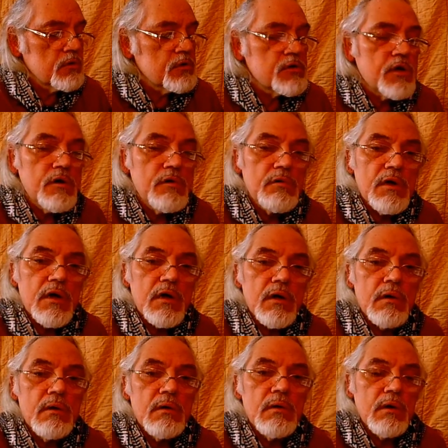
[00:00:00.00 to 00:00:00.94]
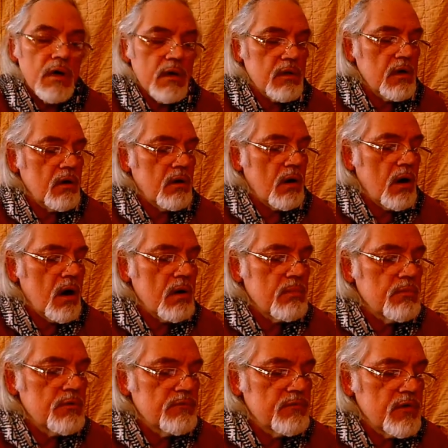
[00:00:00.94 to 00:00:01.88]
shooting at their
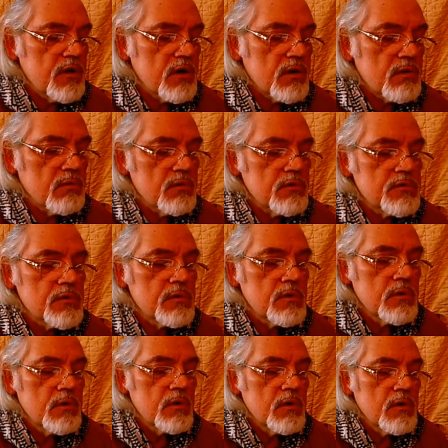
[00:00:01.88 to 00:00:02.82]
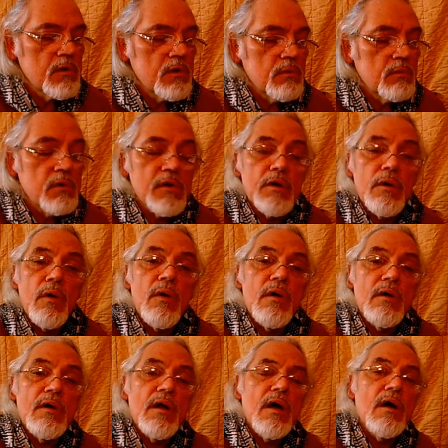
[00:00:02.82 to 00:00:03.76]
armored vehicles with an
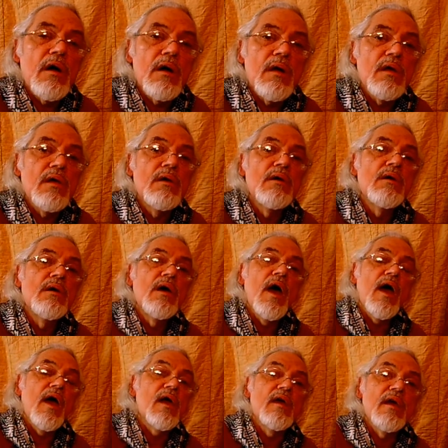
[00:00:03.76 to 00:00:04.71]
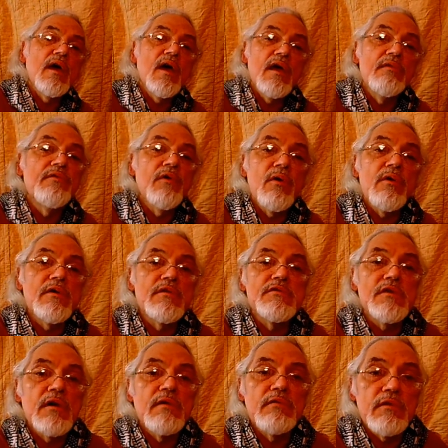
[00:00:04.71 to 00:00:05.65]
ordinary
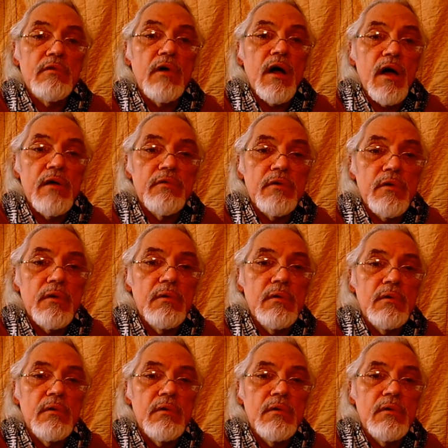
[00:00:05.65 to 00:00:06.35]
AK-47 rifle.